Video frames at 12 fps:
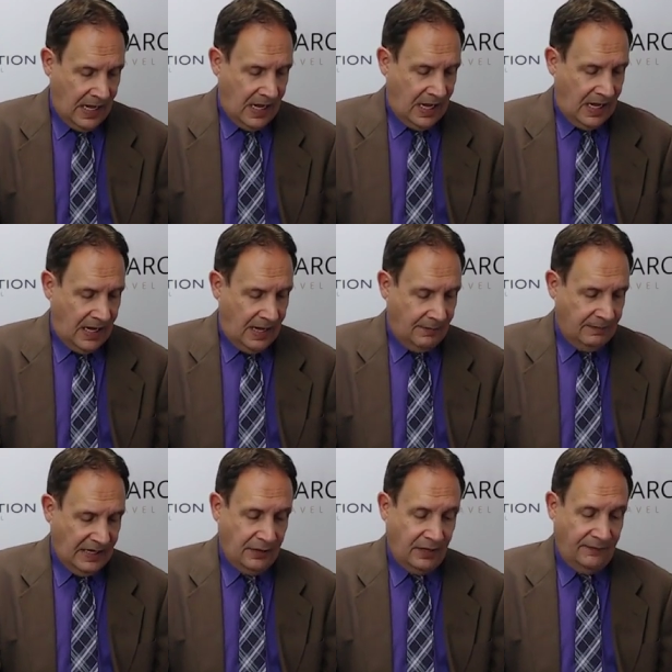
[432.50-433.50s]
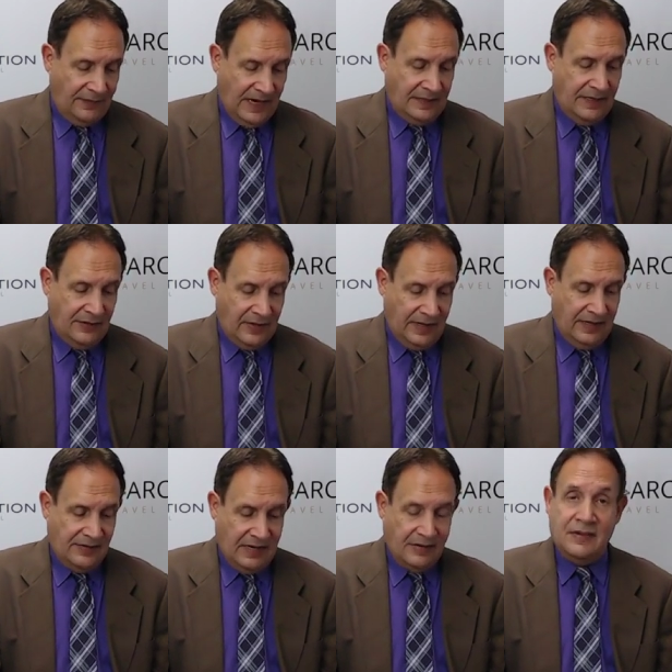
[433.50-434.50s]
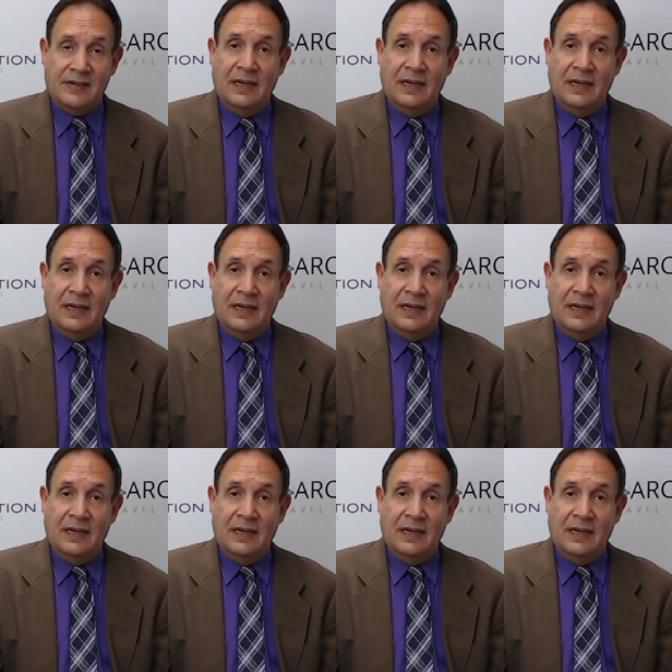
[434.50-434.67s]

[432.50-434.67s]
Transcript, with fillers: Um, and you can find these training sessions